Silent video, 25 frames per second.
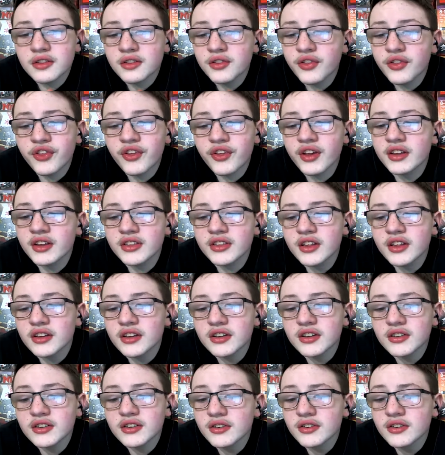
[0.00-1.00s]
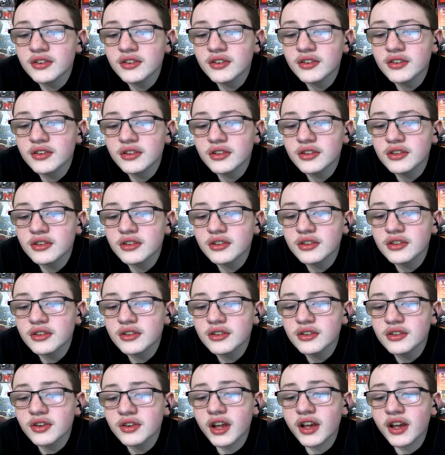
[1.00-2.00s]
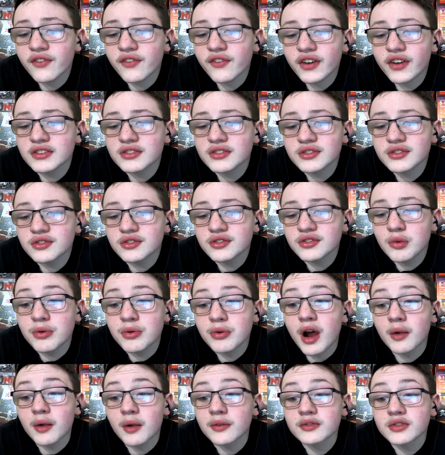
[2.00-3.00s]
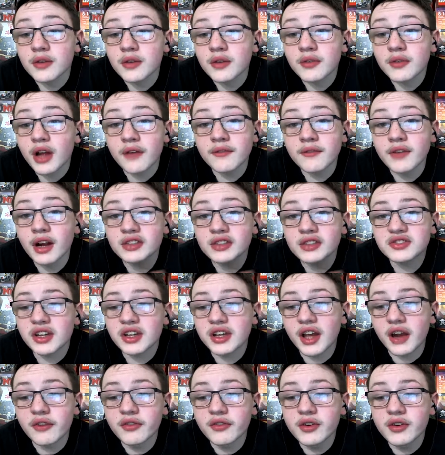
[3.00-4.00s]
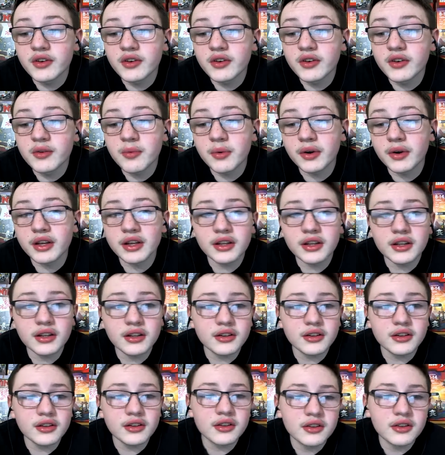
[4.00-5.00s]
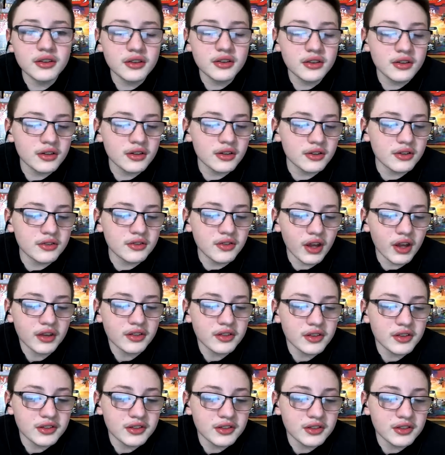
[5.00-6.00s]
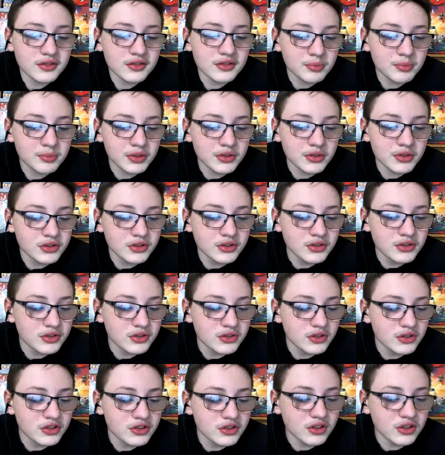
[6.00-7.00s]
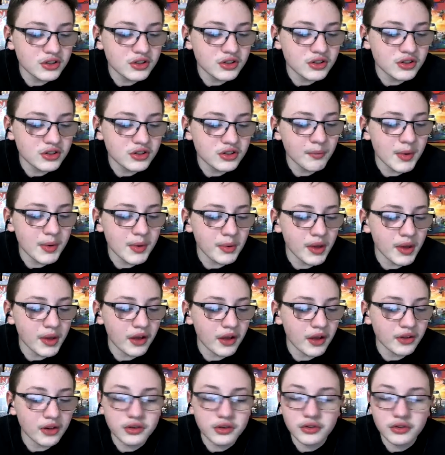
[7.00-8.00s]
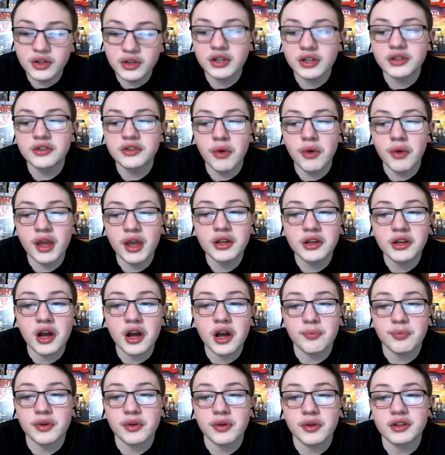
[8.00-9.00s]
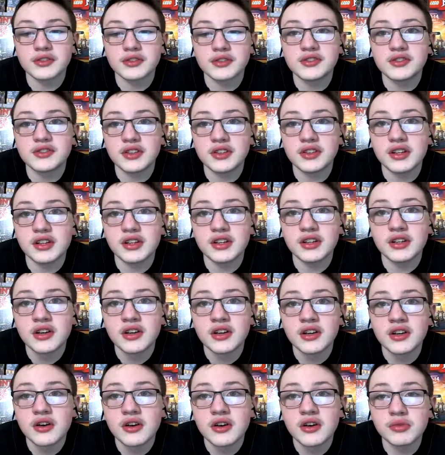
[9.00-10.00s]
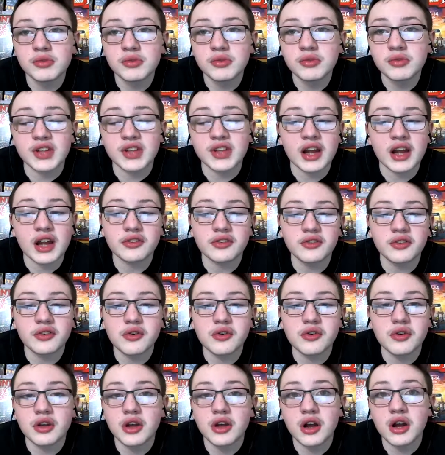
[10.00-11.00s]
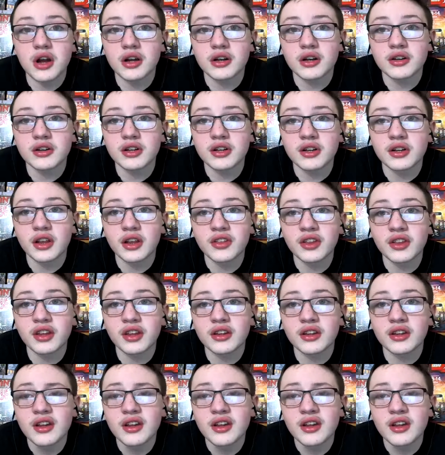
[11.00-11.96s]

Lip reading: think that life has no problems. I mean, I'm not saying everybody is like this, but there's some people out there who need to wake up and see what's actually going on. And I think